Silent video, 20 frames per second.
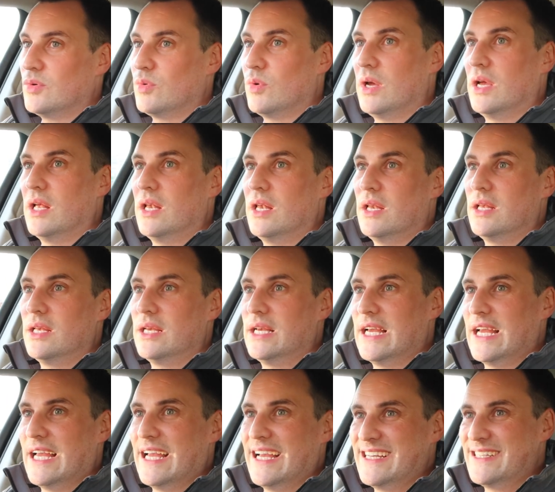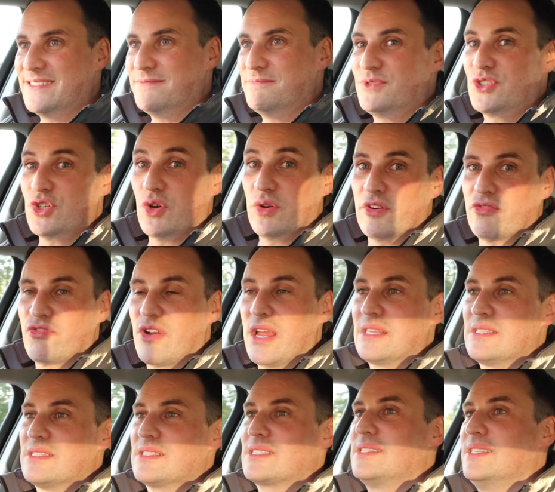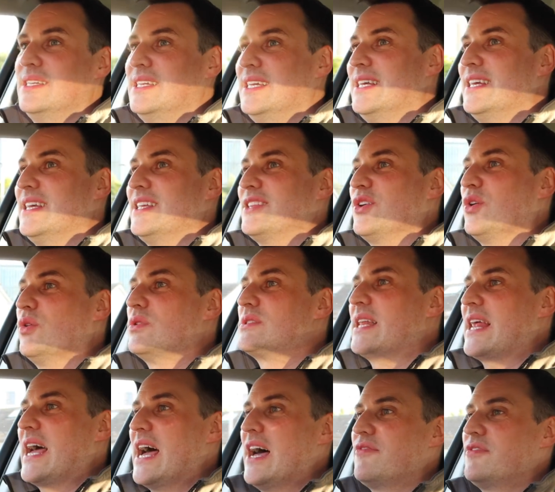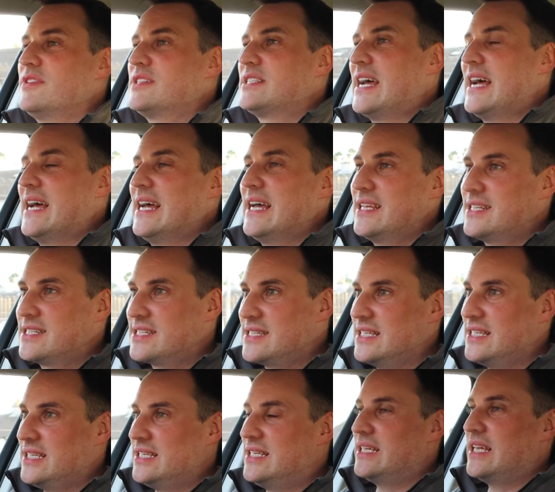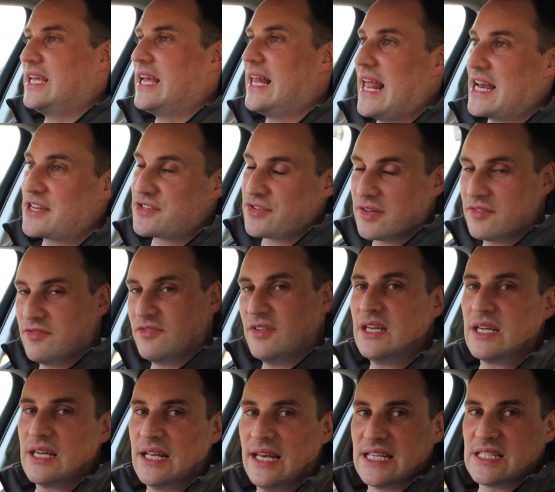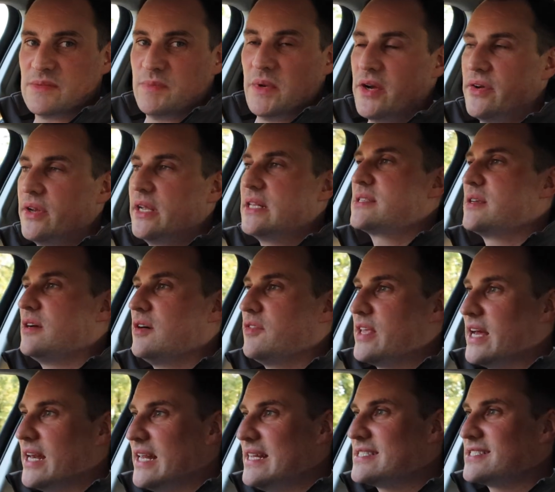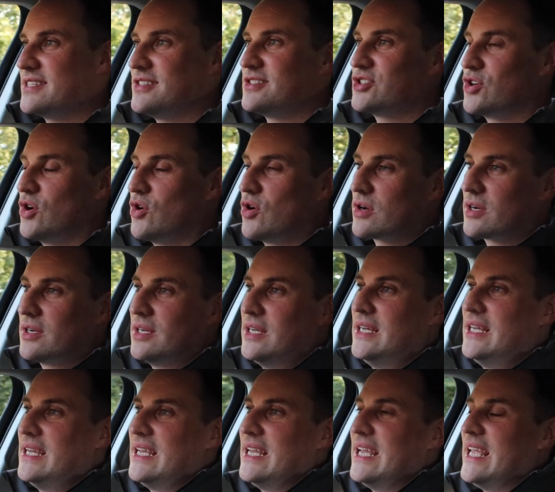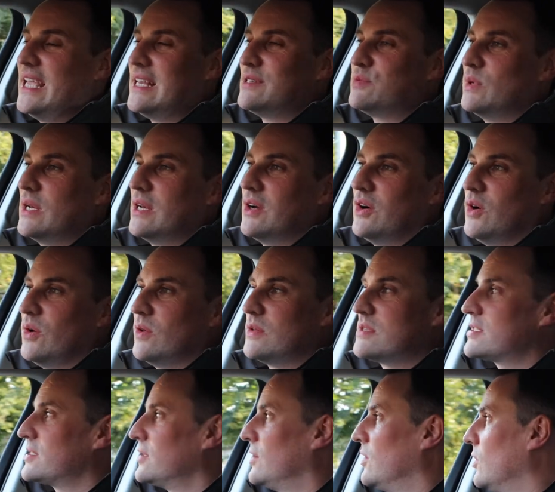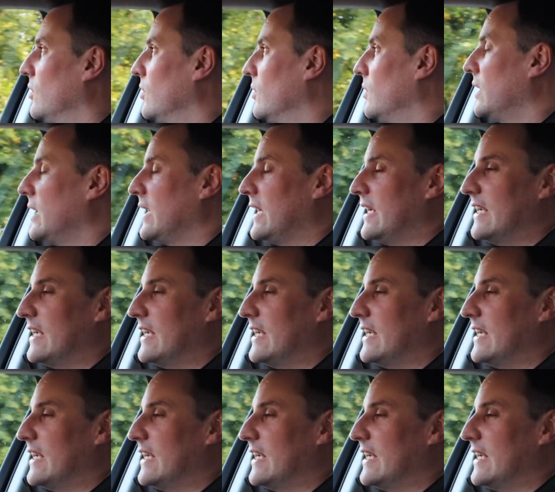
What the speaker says: will show your friends, those that haven't had the electric vehicle experience of that instant torque. It will also,